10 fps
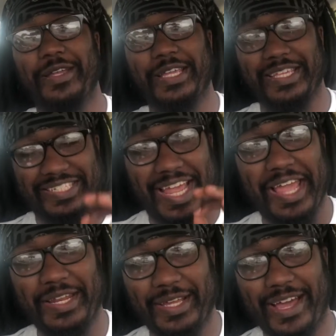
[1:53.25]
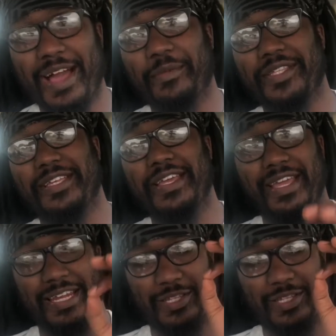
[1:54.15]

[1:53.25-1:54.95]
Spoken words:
And you say it in the comments. And